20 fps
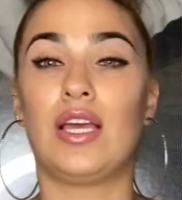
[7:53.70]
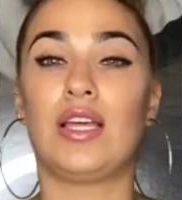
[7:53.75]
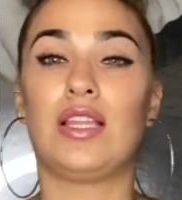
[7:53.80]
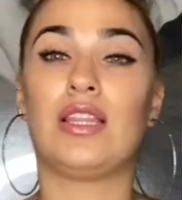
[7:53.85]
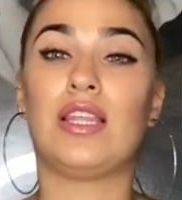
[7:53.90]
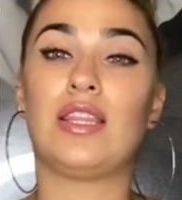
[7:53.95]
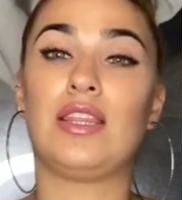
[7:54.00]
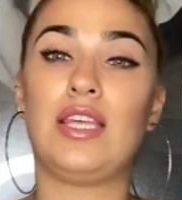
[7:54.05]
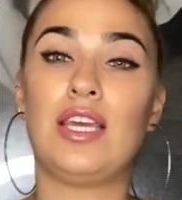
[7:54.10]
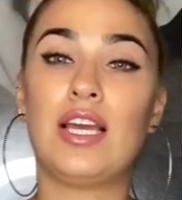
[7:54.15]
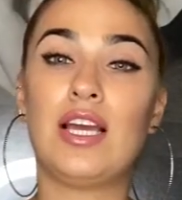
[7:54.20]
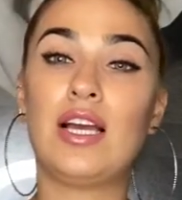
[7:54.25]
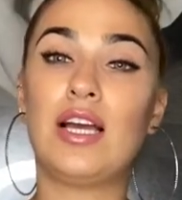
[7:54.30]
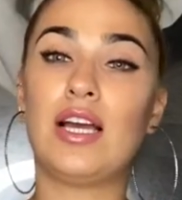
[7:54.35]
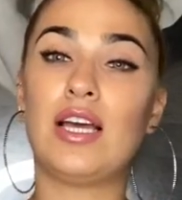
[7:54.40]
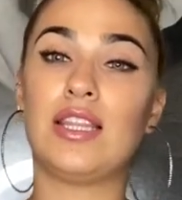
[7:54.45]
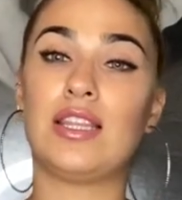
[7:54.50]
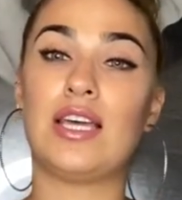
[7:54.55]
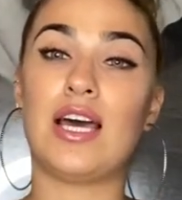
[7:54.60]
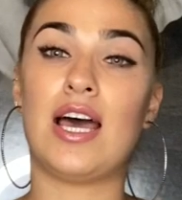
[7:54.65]
The thing
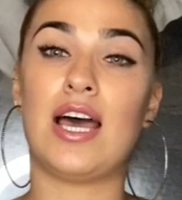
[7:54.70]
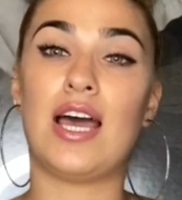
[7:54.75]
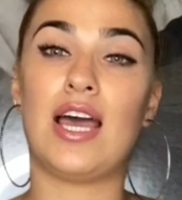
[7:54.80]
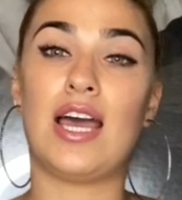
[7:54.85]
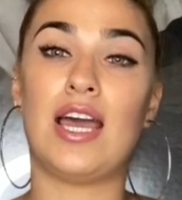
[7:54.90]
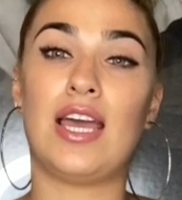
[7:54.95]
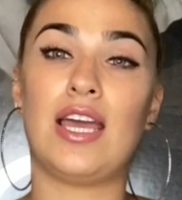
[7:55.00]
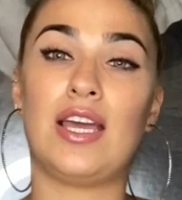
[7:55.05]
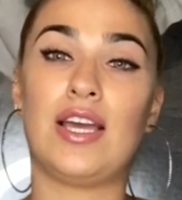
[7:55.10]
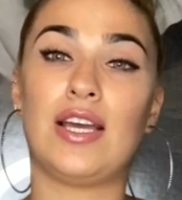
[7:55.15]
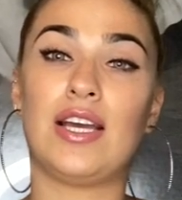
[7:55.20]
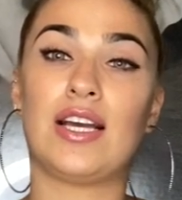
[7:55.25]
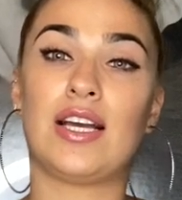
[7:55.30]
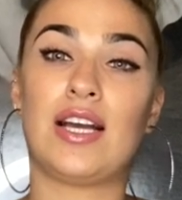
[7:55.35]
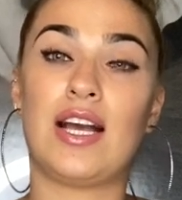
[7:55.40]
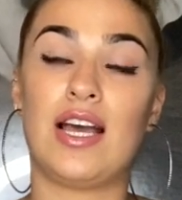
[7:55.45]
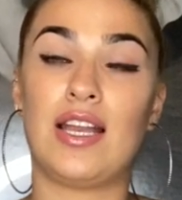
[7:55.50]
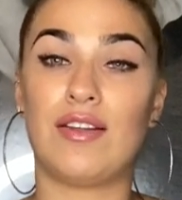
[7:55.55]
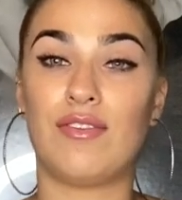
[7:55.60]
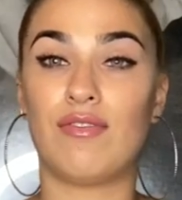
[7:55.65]
that
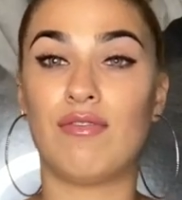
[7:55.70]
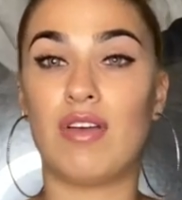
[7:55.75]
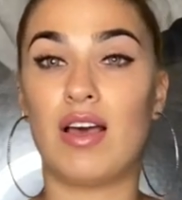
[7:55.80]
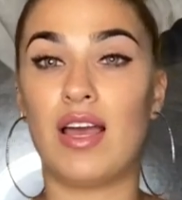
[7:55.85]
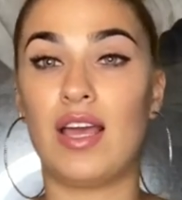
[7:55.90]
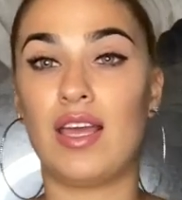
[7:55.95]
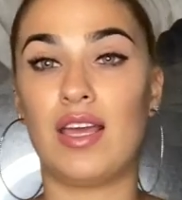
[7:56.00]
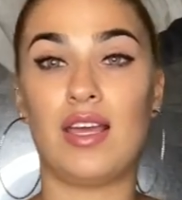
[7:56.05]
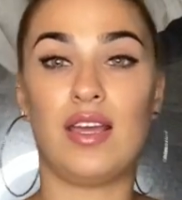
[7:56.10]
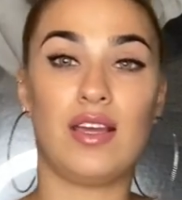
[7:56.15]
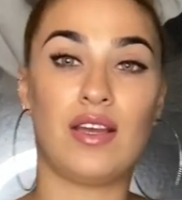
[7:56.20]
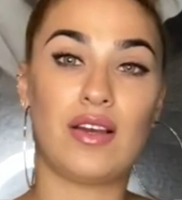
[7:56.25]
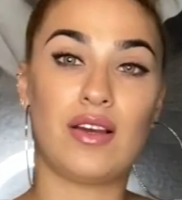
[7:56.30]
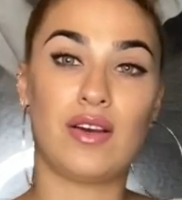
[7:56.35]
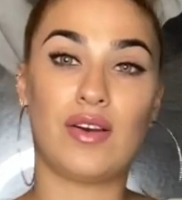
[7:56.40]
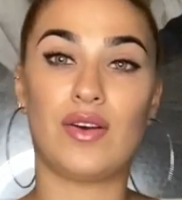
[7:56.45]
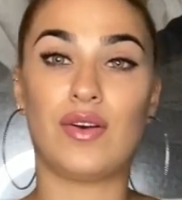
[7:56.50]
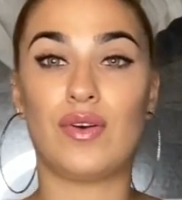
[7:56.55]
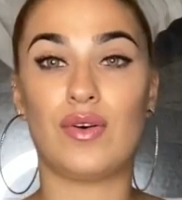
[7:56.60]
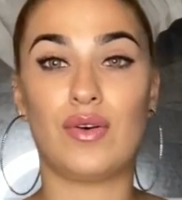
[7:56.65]
kind of like
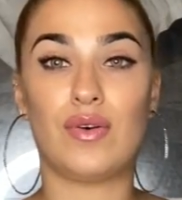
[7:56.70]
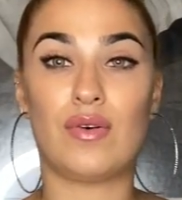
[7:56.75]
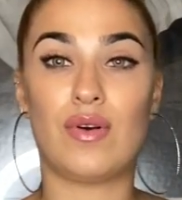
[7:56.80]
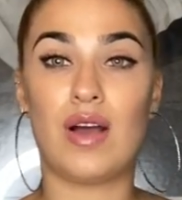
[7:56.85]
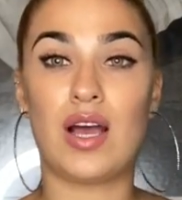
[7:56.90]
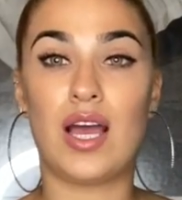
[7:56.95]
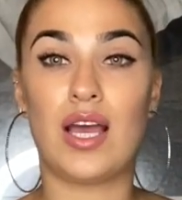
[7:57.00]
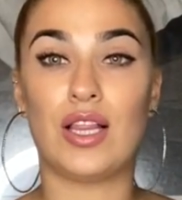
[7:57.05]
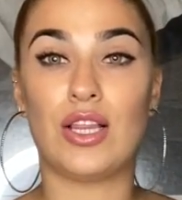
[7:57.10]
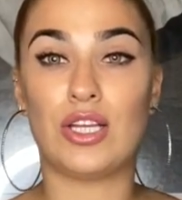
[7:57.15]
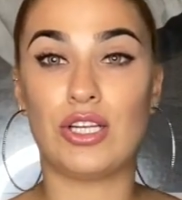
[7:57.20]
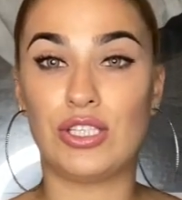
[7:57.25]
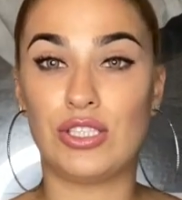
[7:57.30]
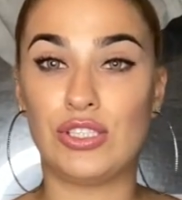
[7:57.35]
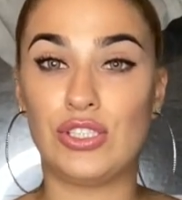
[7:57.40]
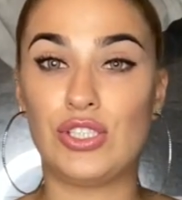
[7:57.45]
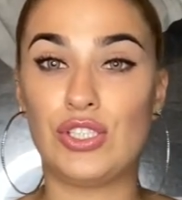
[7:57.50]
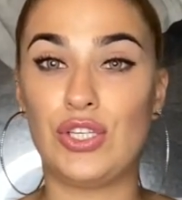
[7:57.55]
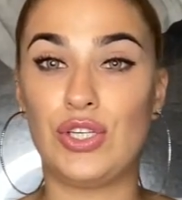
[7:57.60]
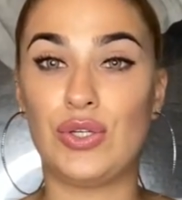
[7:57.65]
I
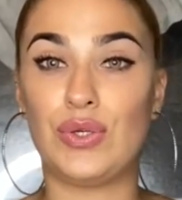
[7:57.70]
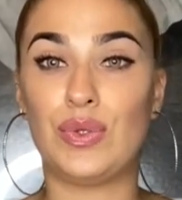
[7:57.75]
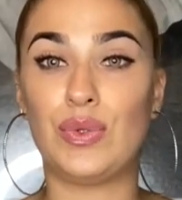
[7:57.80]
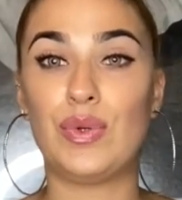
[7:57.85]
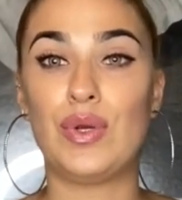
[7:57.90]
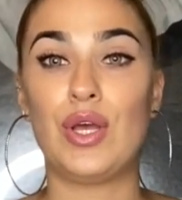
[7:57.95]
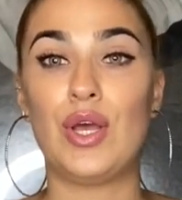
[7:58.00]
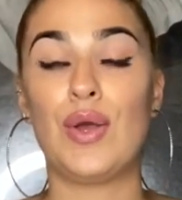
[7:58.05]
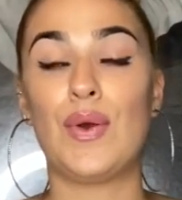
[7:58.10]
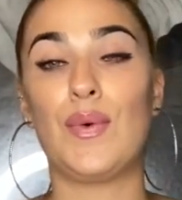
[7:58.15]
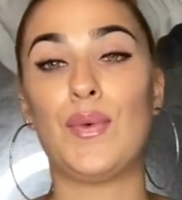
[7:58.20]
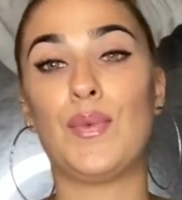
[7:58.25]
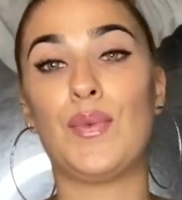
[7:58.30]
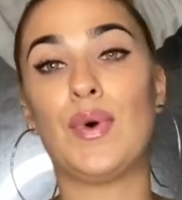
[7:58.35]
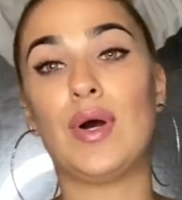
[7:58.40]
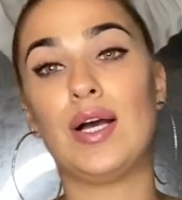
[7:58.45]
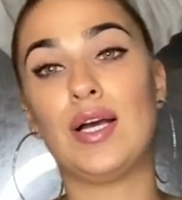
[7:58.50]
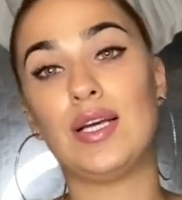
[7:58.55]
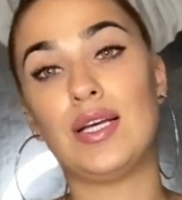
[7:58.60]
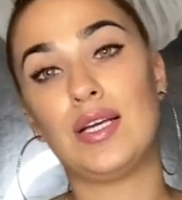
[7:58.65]
learned too
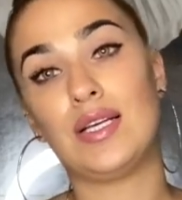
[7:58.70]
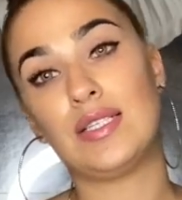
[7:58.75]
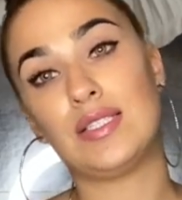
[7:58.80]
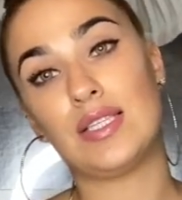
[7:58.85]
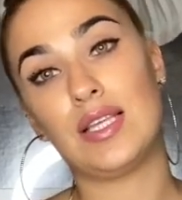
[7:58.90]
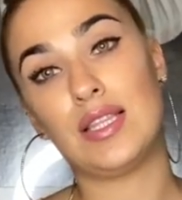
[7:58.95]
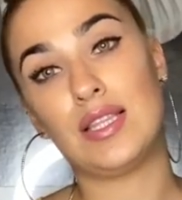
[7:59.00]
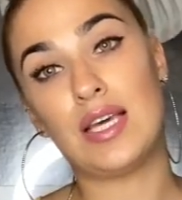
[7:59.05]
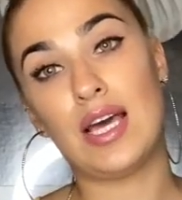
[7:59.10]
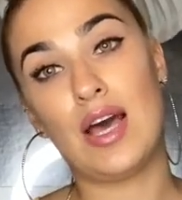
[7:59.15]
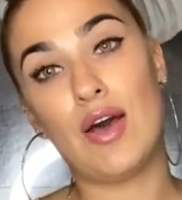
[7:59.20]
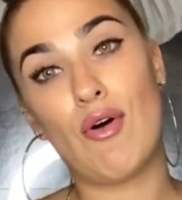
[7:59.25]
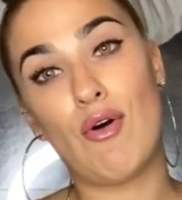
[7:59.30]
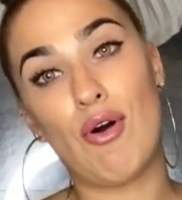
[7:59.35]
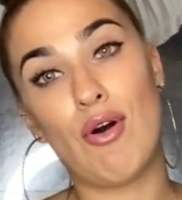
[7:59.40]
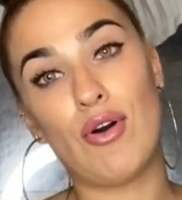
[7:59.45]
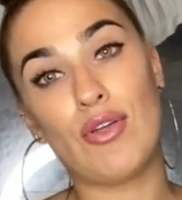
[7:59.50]
was that all